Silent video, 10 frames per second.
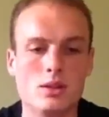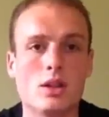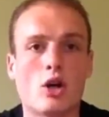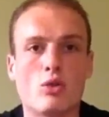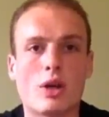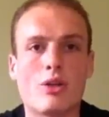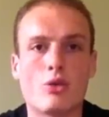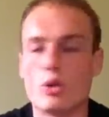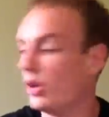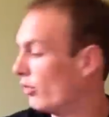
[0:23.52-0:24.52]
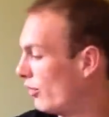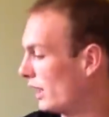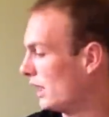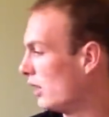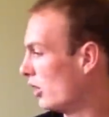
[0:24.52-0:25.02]
I'll run through it in a
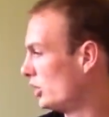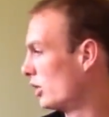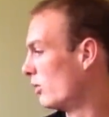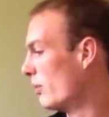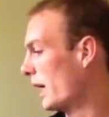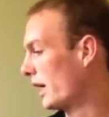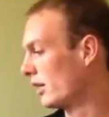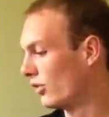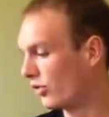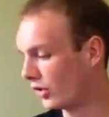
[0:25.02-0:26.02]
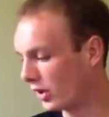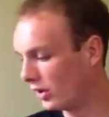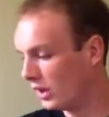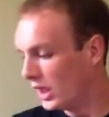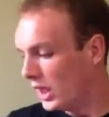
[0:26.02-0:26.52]
fairly logical manner.
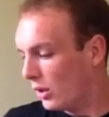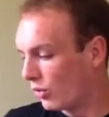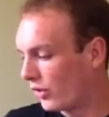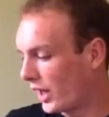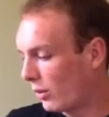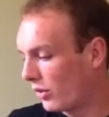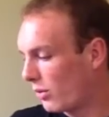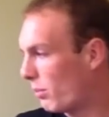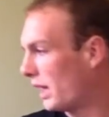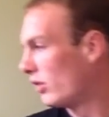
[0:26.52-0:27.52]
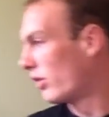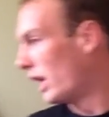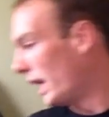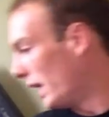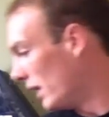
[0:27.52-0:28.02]
So we'll start with the base
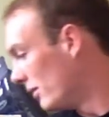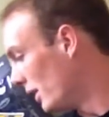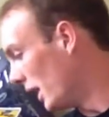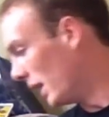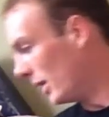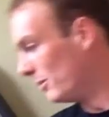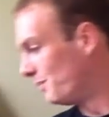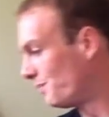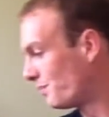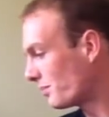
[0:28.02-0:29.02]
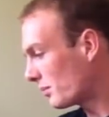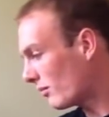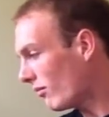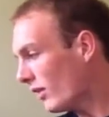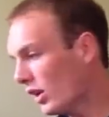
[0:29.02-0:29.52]
layer. Um,
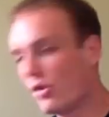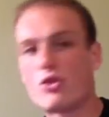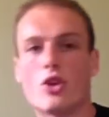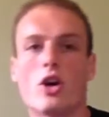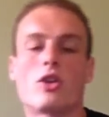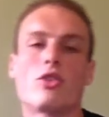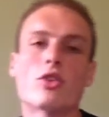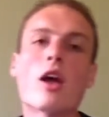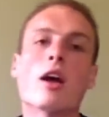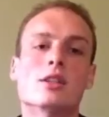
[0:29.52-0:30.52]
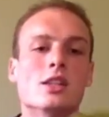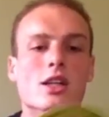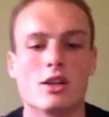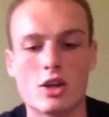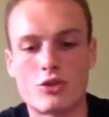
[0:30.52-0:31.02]
socks,
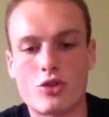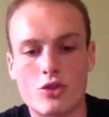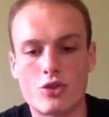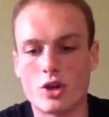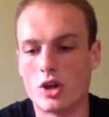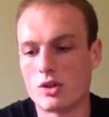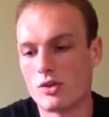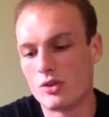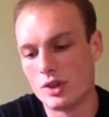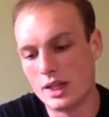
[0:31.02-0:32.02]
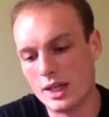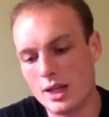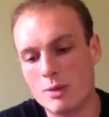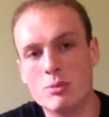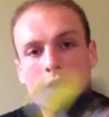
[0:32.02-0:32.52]
lots of socks.
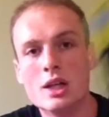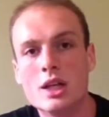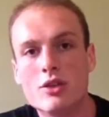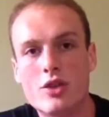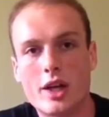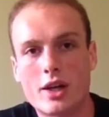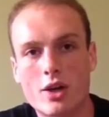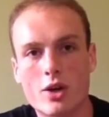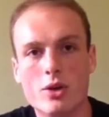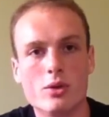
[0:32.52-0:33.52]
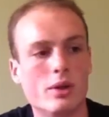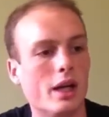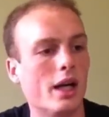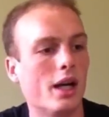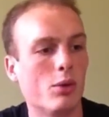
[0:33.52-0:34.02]
Um, Teko
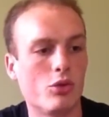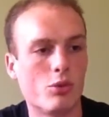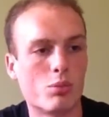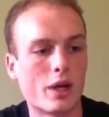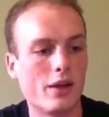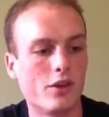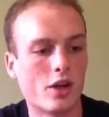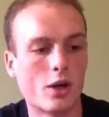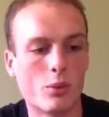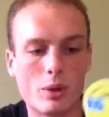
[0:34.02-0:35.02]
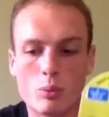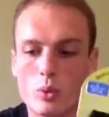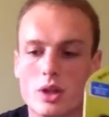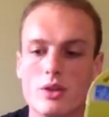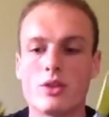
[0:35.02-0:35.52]
uh, was the brand that I went
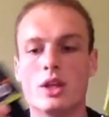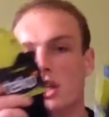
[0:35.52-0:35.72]
with.